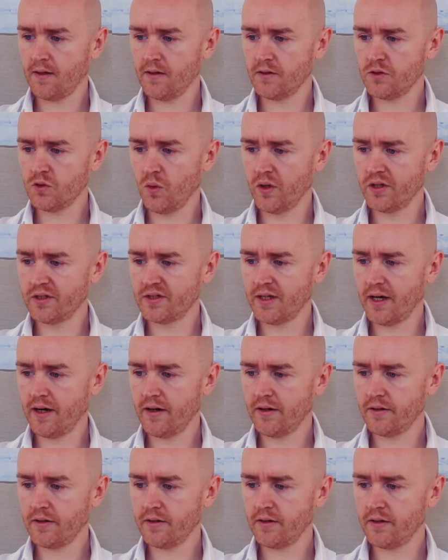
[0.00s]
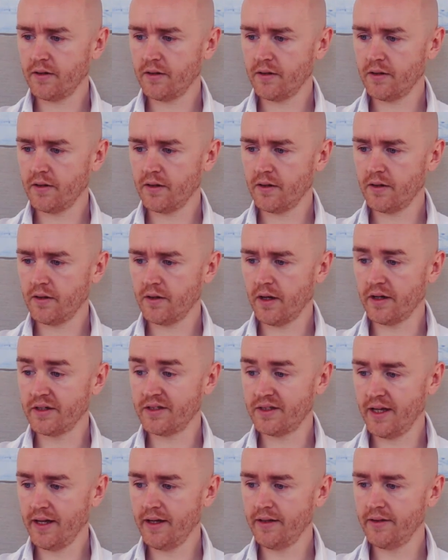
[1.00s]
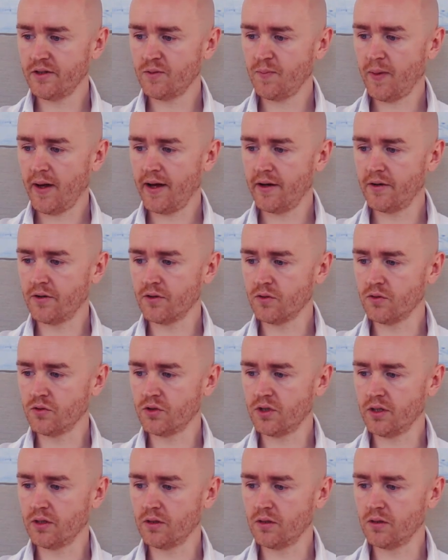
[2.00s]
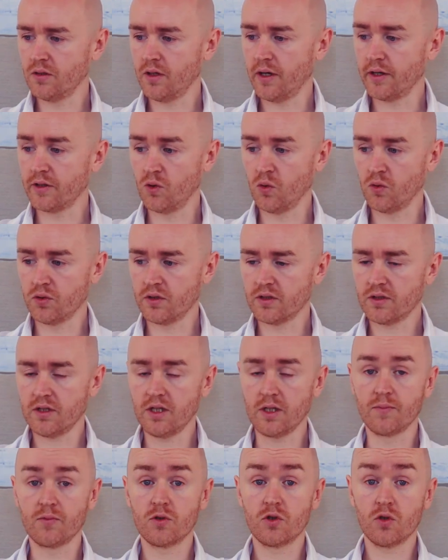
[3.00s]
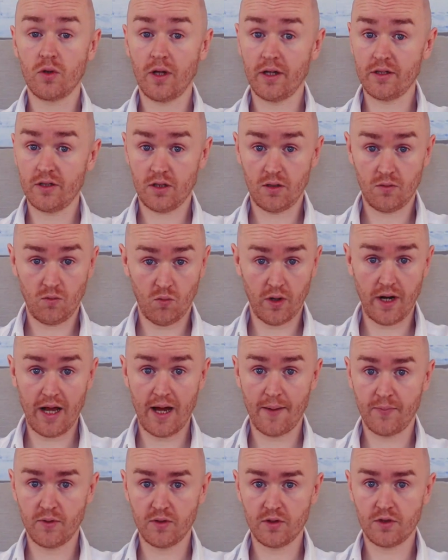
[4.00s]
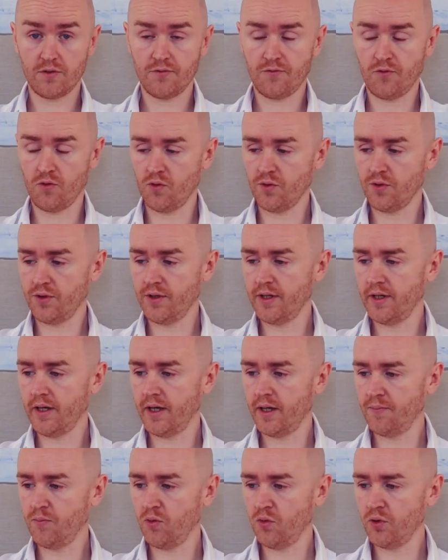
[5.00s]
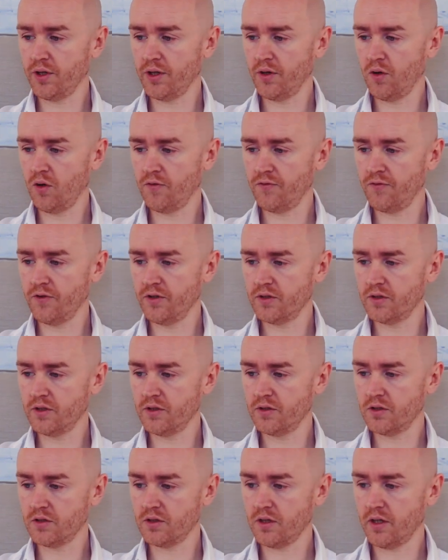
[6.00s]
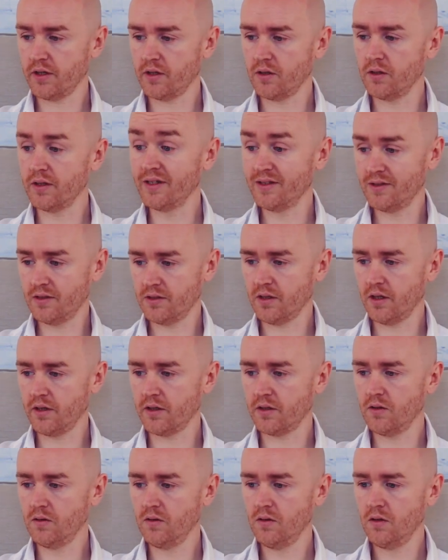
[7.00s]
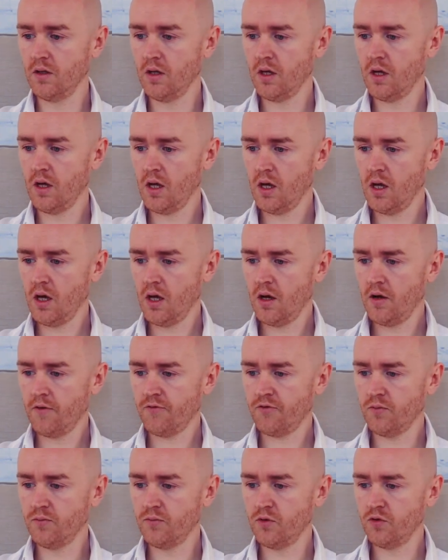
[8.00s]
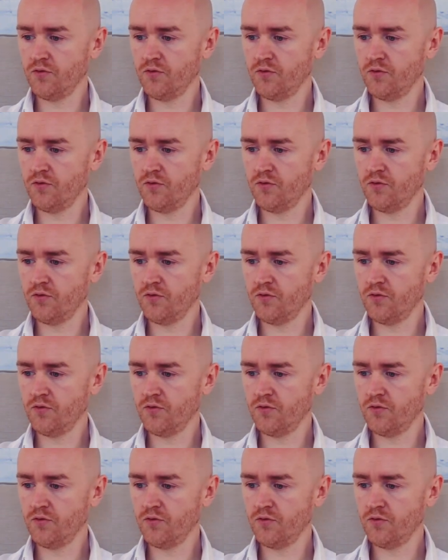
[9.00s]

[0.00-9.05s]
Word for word: so I start, I stay in this pattern until I go to sleep. So that's what happens for the day. Putting off is, is a cycle. It's a cycle. From